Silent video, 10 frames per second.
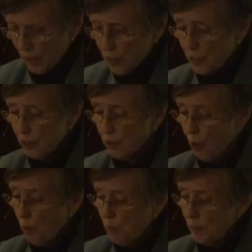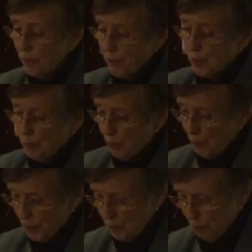She is open to the
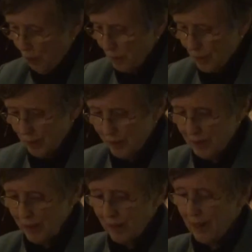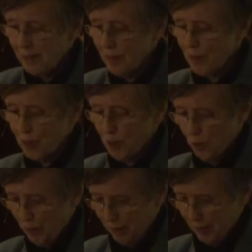Spirit's presence in the
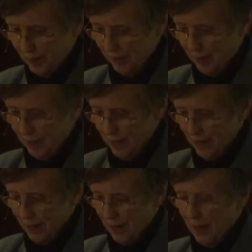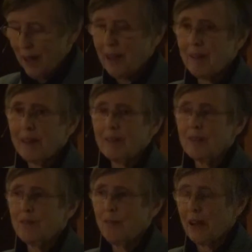stirrings and is
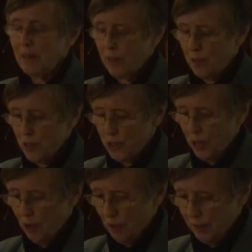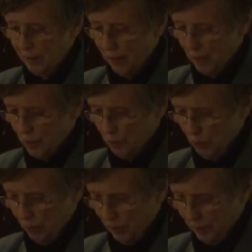invited to share in God's work.